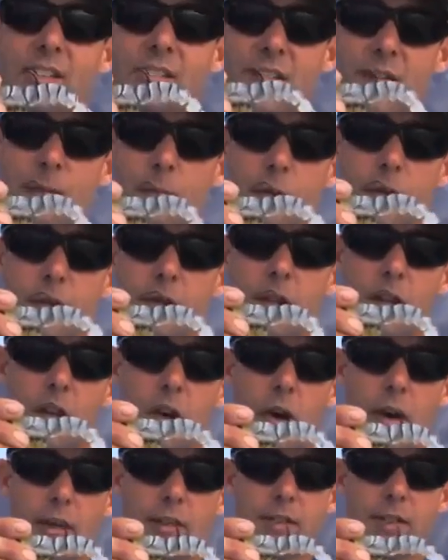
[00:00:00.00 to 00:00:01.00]
timber and the
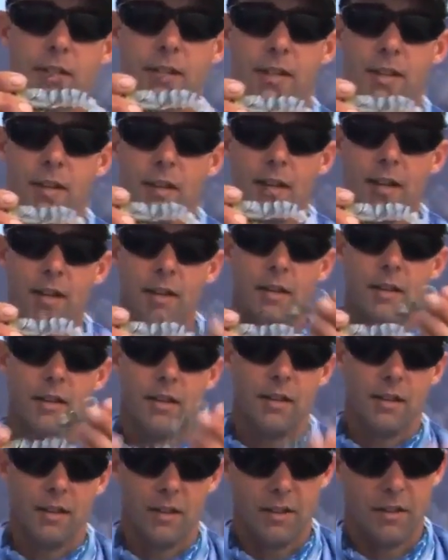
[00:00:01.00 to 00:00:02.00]
likes.
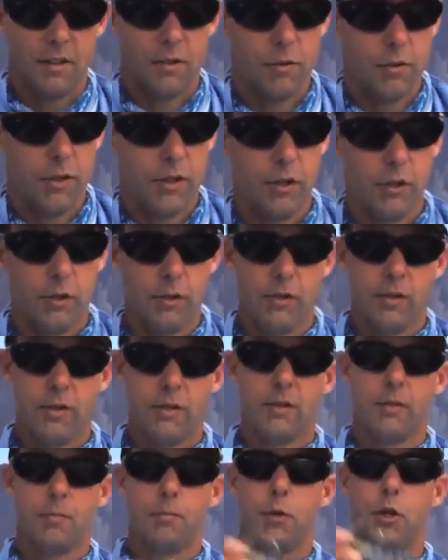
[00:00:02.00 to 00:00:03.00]
The real
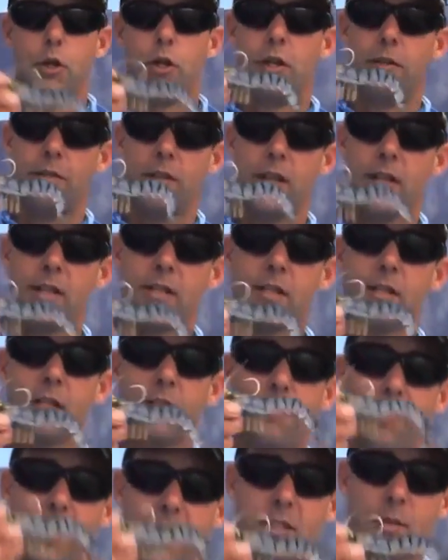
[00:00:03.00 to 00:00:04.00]
beauty of these and
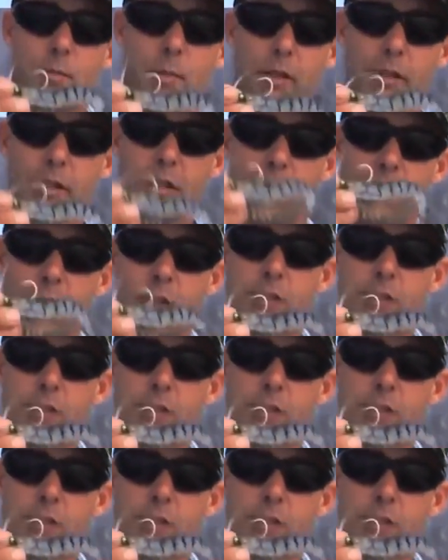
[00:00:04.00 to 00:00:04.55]
the flexibility and